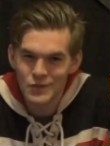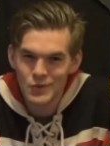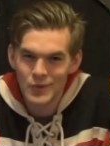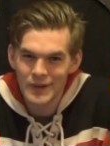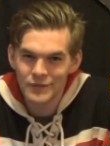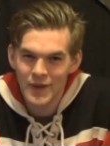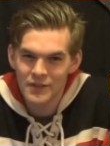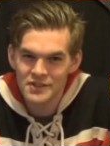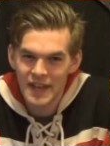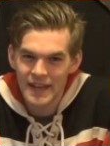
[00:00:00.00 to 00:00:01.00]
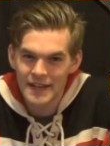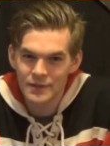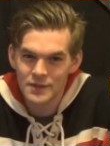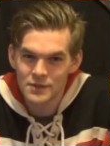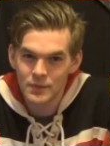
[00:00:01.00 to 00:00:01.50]
two green feathers to hand
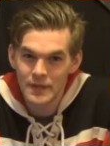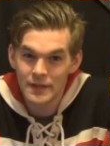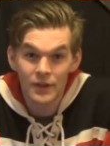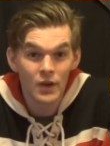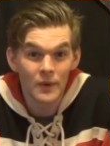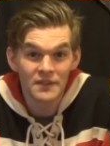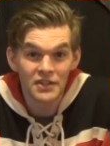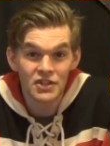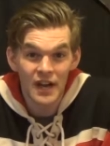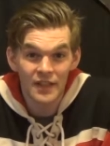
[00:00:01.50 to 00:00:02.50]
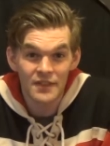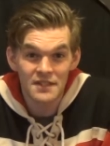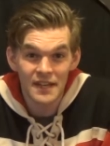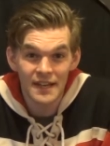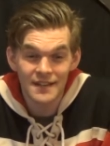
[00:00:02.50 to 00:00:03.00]
out this week. They're going to Jonathan
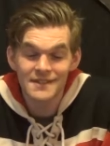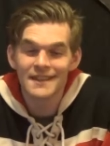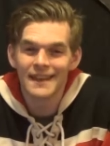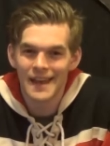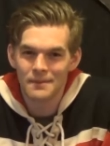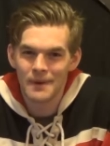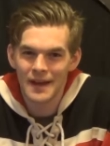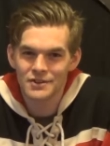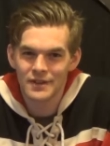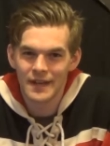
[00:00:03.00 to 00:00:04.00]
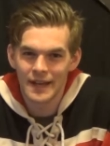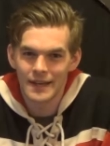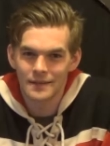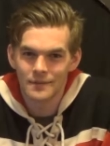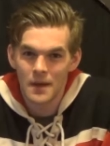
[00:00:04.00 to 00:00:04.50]
Toews and Patrick
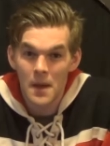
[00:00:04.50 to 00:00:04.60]
Kane.